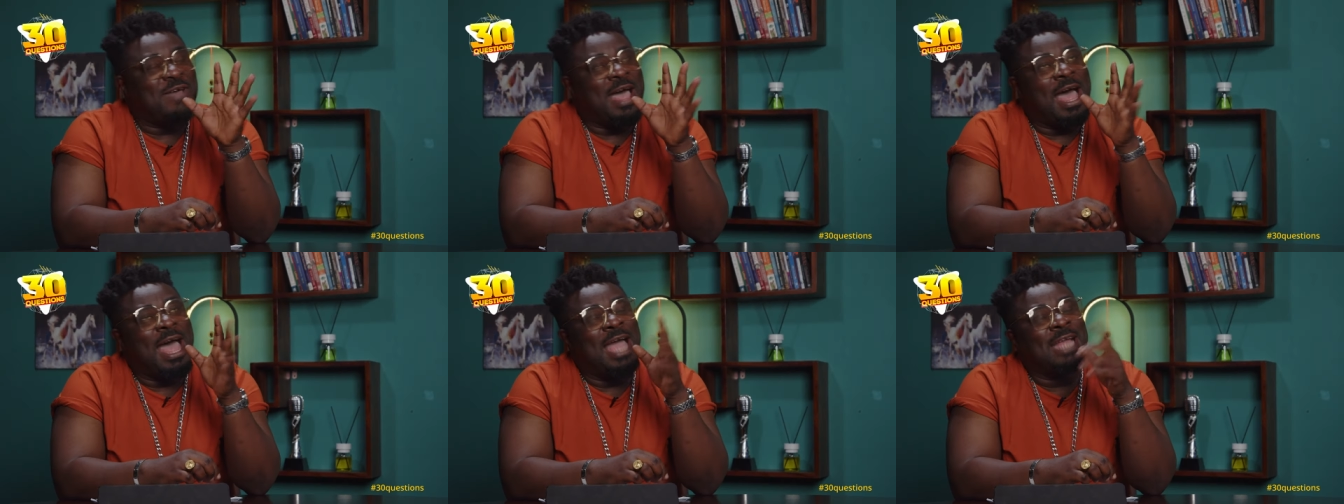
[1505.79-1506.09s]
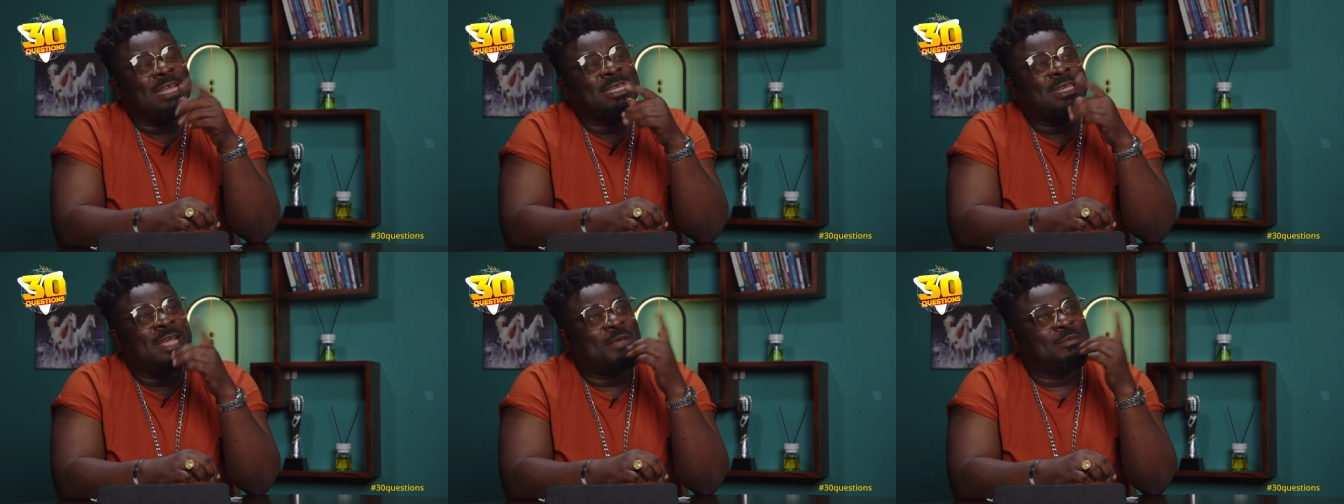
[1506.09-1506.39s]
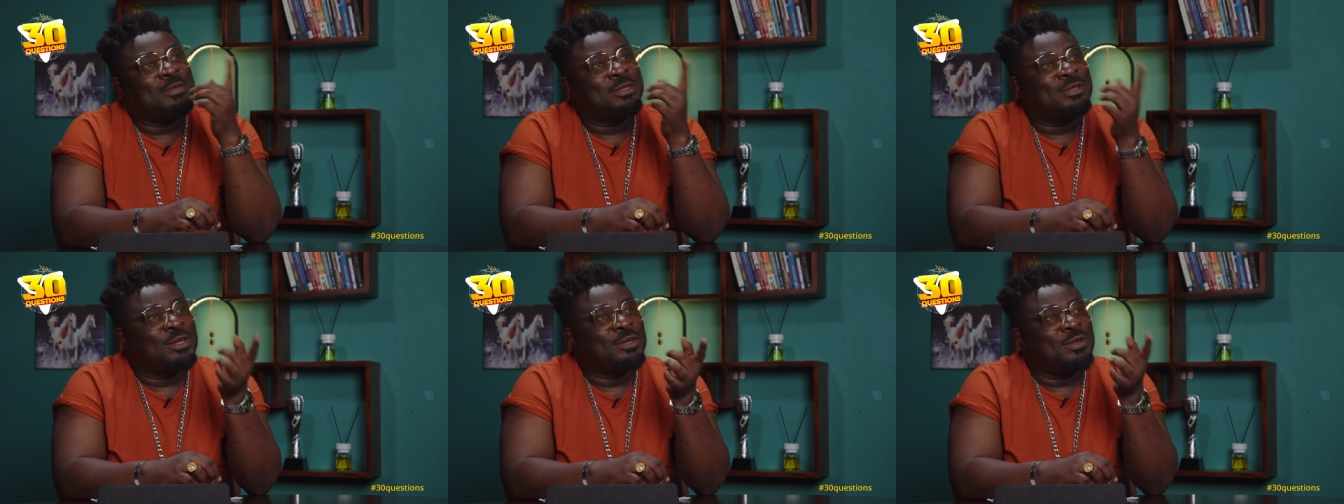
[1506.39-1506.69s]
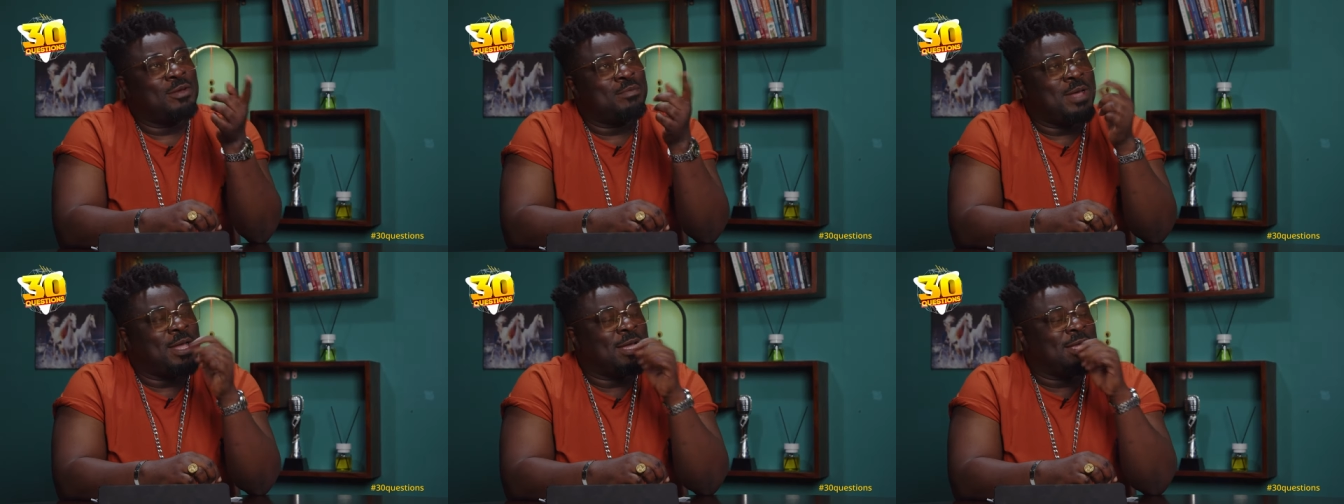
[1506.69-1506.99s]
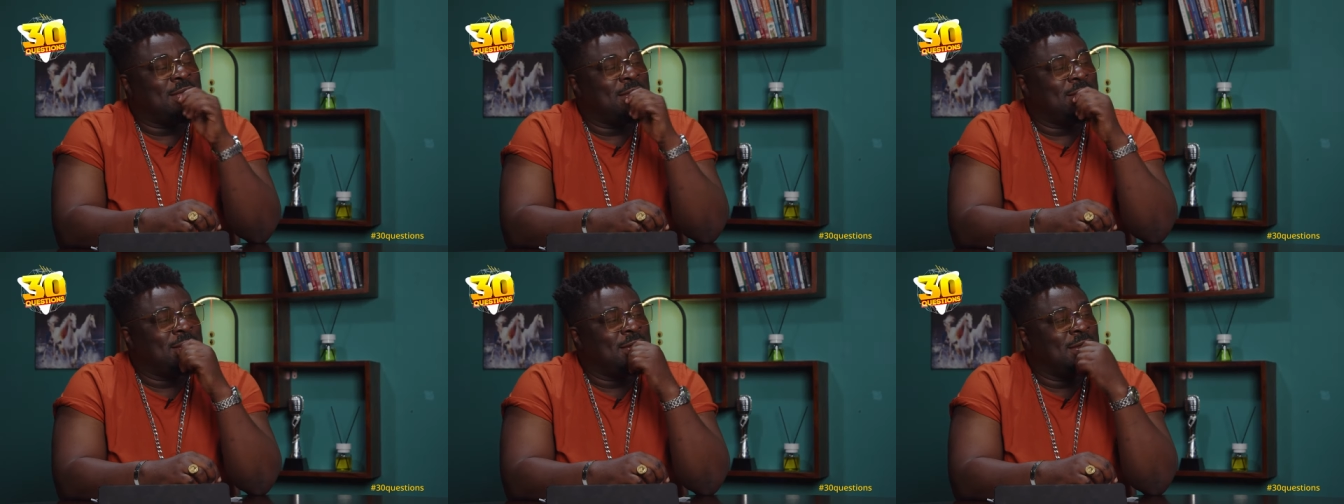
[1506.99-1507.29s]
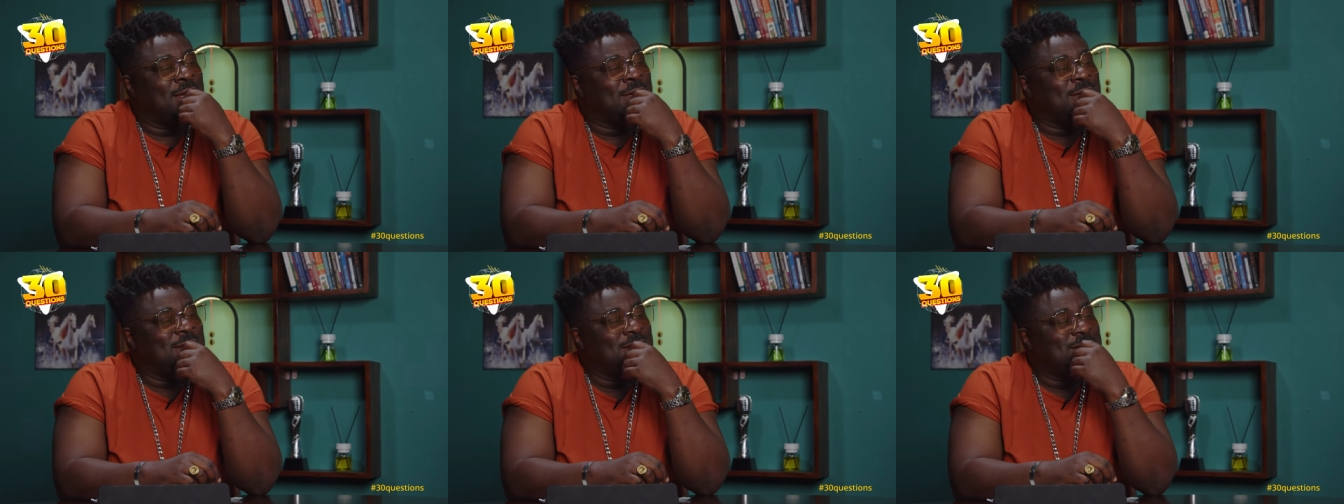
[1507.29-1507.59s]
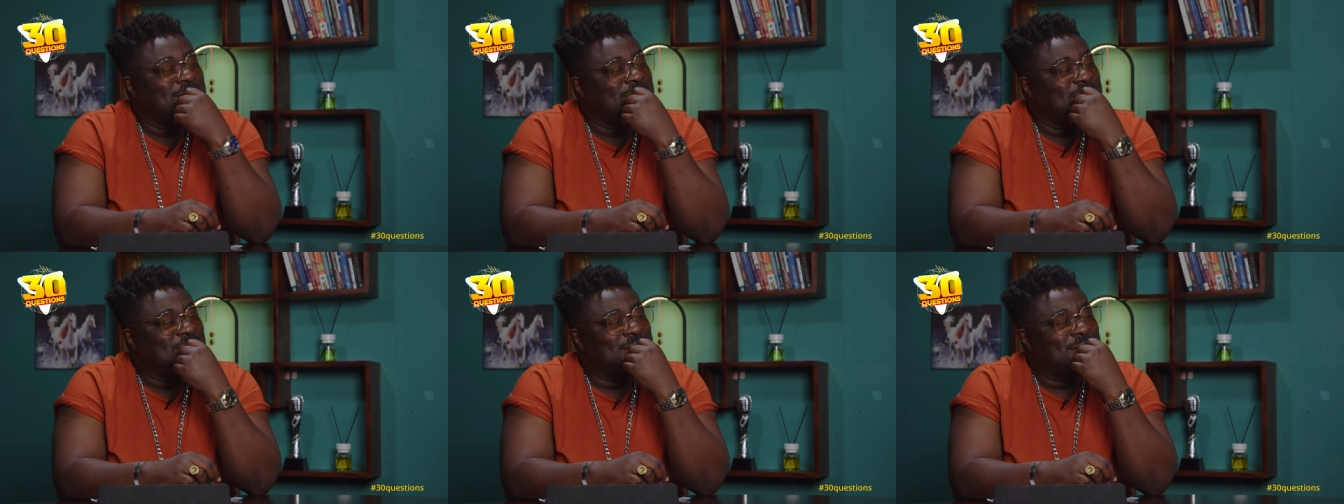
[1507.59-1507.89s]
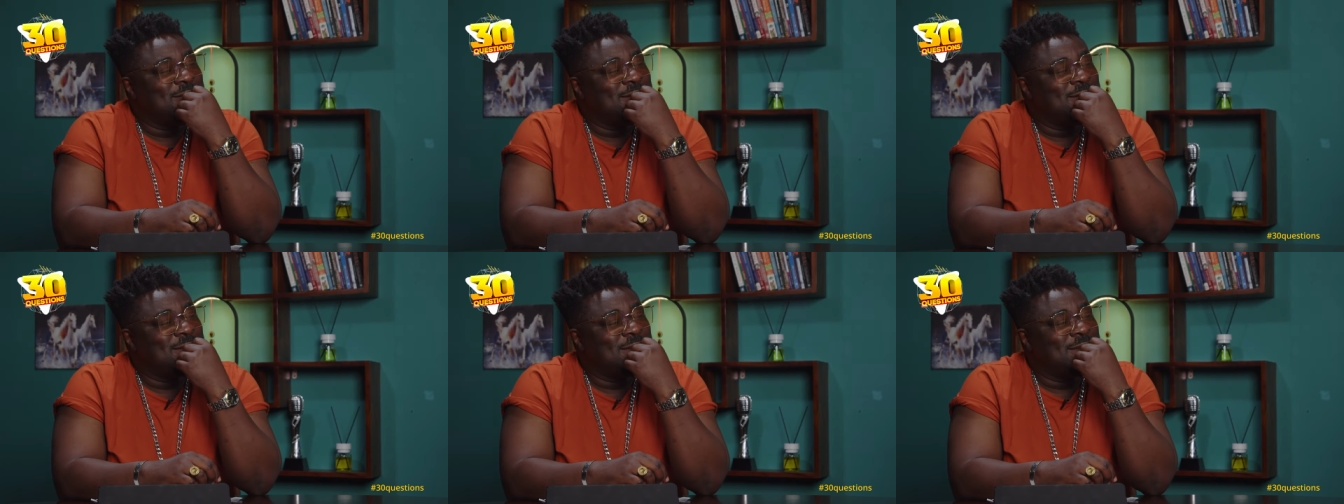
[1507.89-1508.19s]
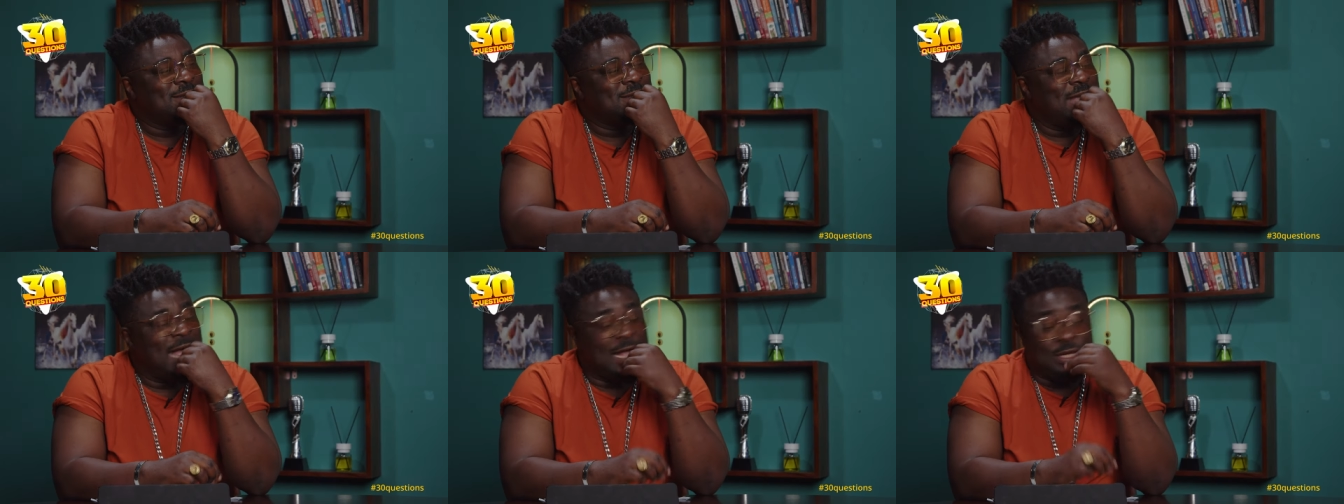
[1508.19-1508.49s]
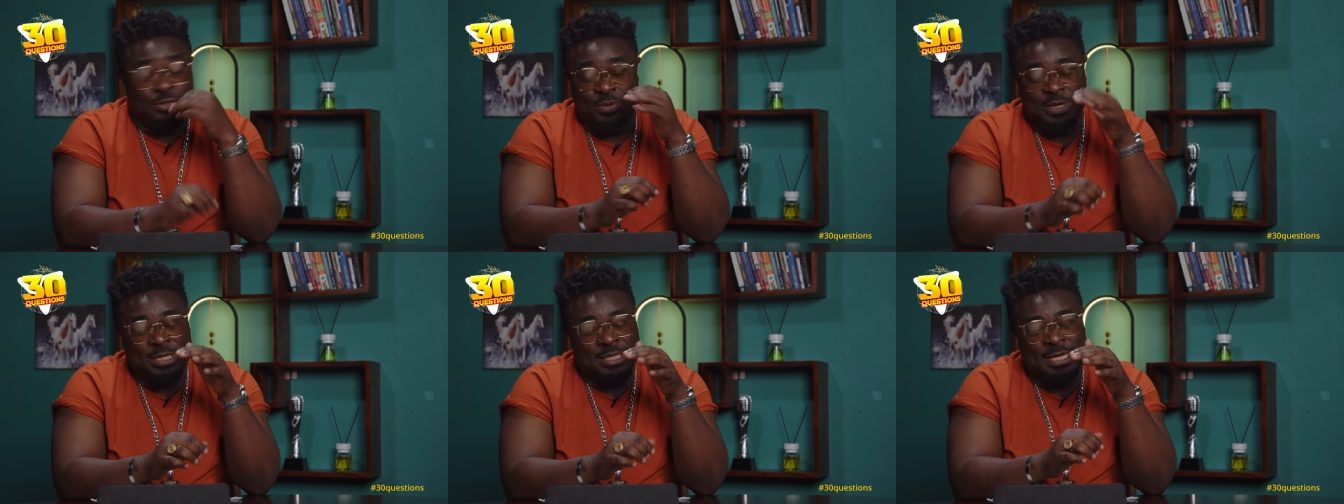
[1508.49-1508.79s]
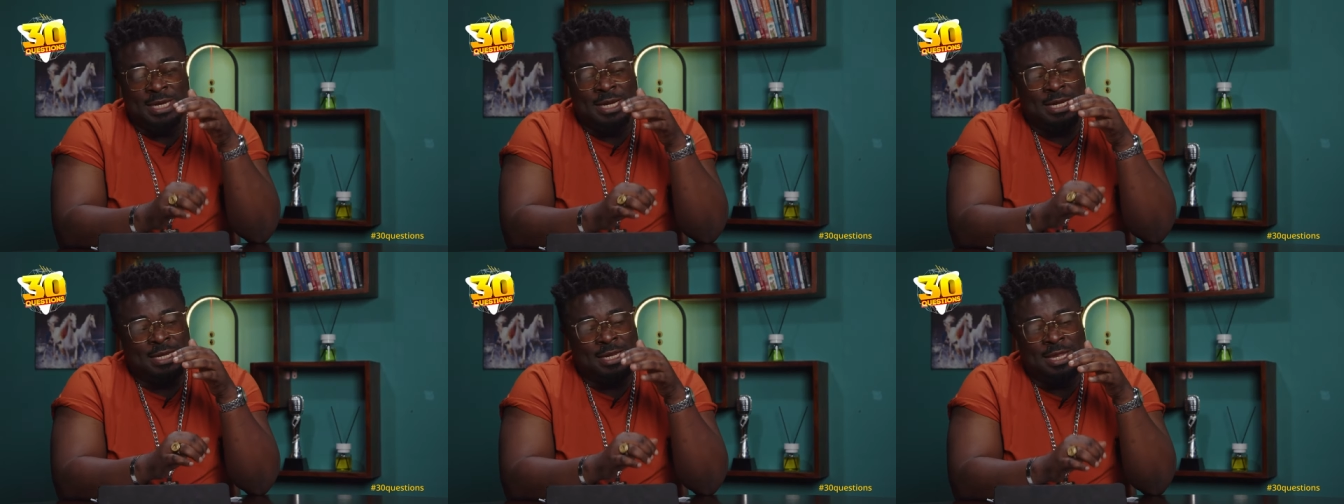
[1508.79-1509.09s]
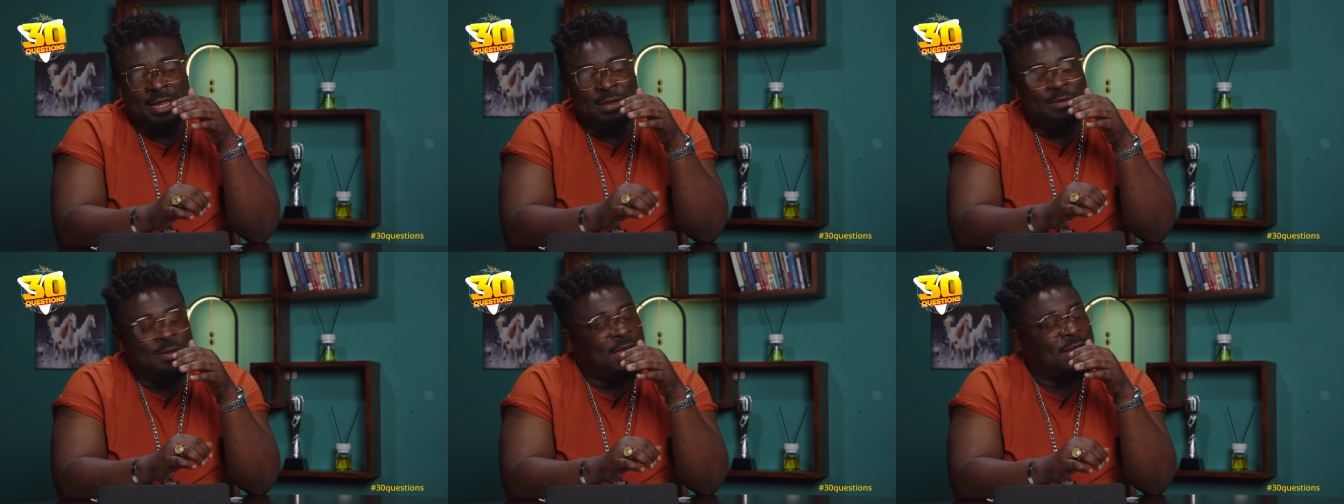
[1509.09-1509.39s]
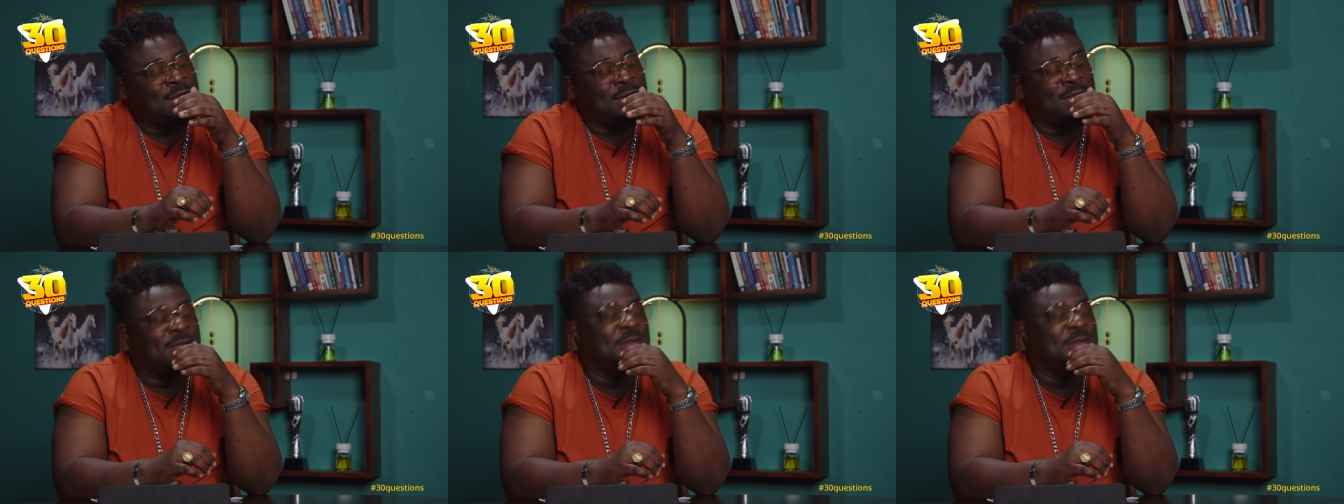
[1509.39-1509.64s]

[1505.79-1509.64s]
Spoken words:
items on your bucket list as we're sitting here right now.